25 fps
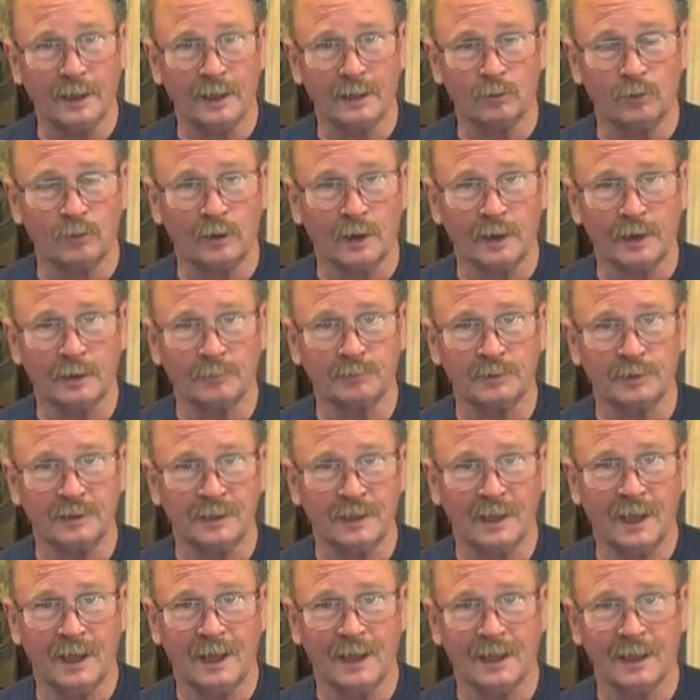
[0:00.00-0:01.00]
get right up to
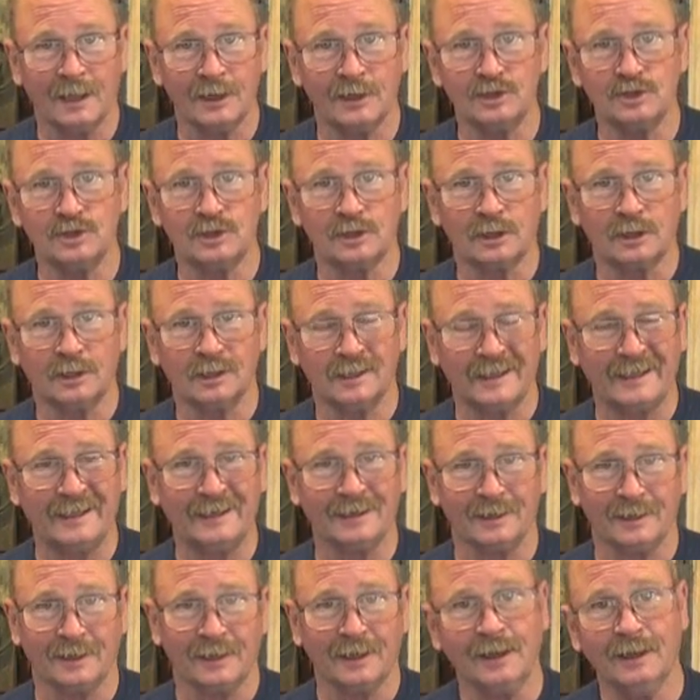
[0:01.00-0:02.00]
the edge
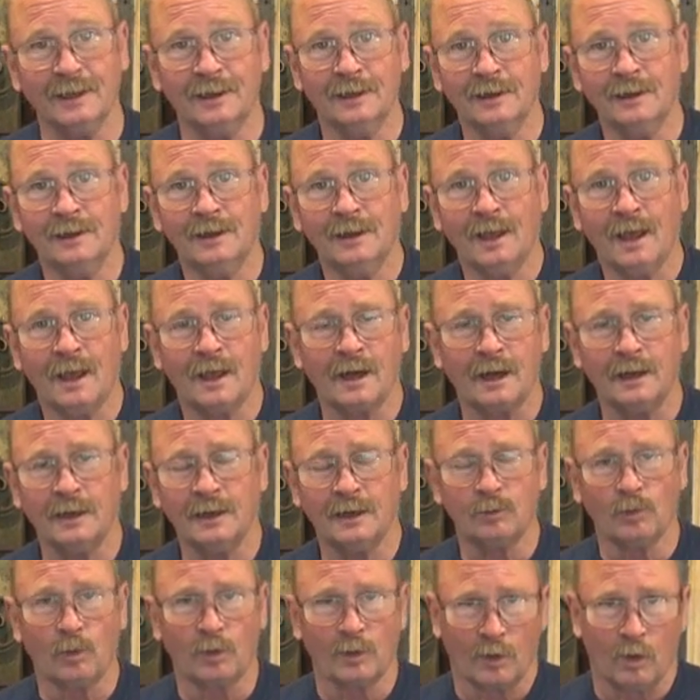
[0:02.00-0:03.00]
cleanly, and I
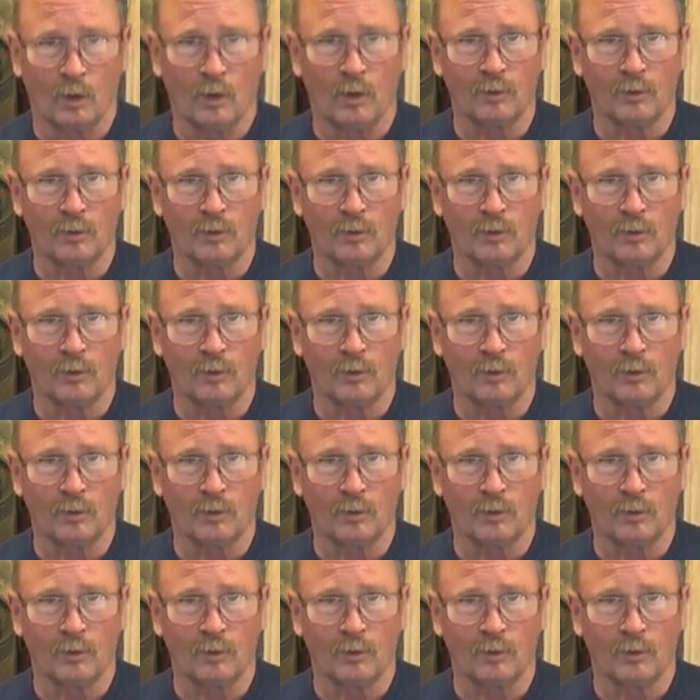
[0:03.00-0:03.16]
didn't want to